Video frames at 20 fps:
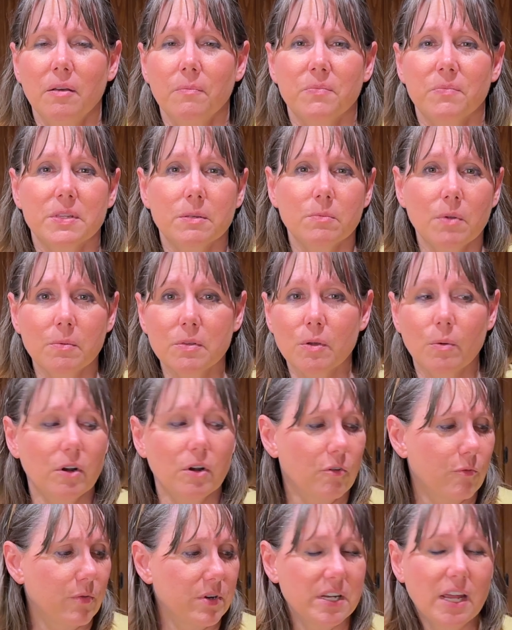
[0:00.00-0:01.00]
sometimes I
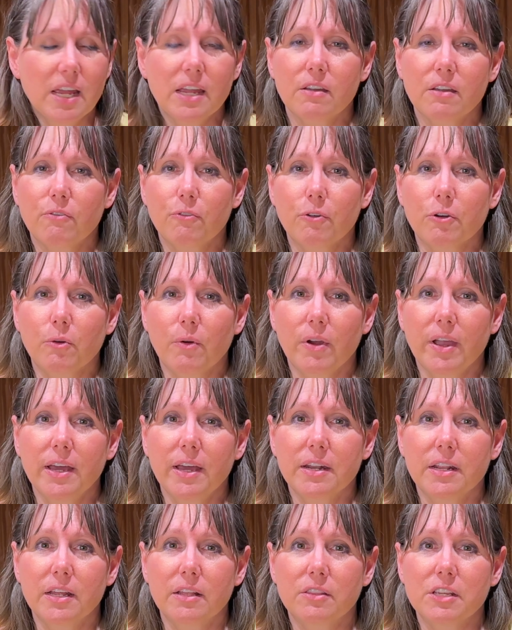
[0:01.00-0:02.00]
wonder if we take for
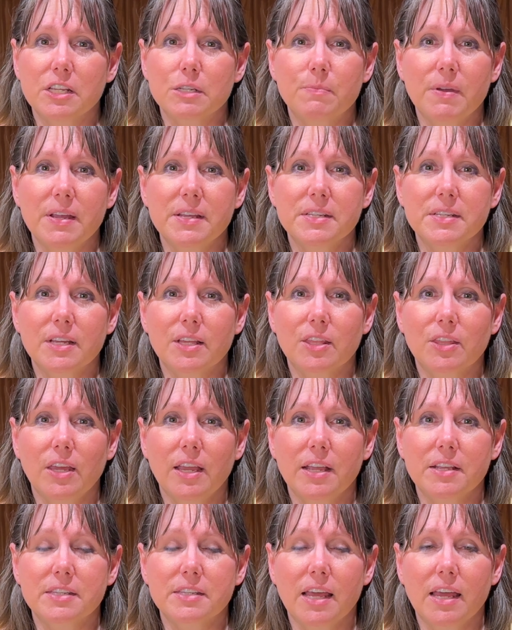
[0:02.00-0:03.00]
granted these basic
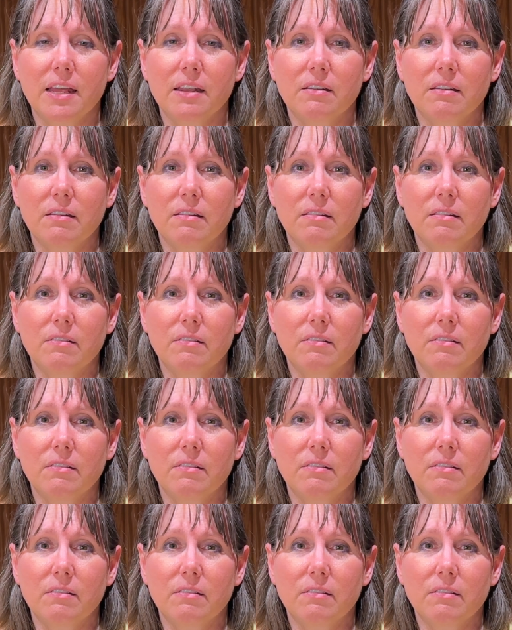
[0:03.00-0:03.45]
things, that